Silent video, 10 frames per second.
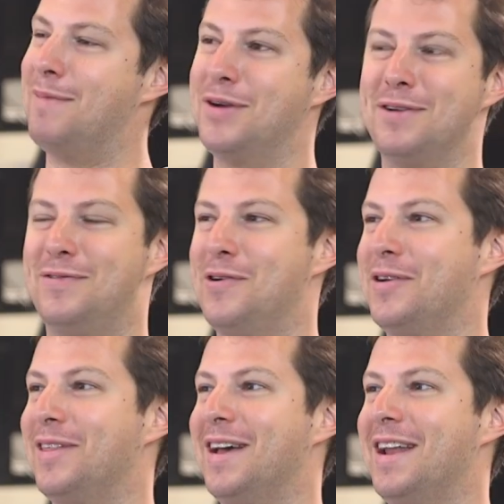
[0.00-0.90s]
I'm looking
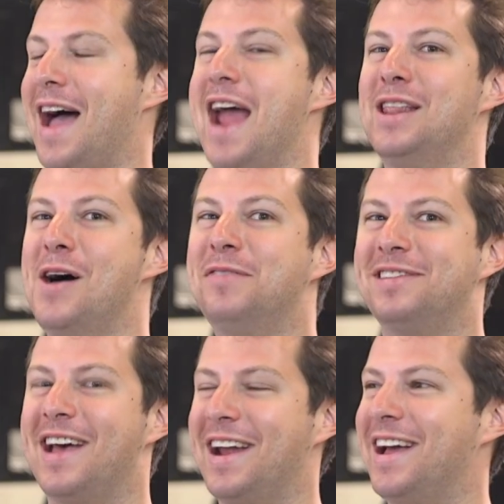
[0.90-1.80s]
forward to that. I love
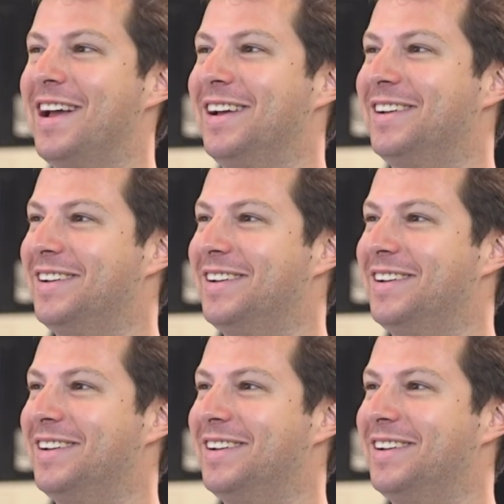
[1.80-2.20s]
side eye.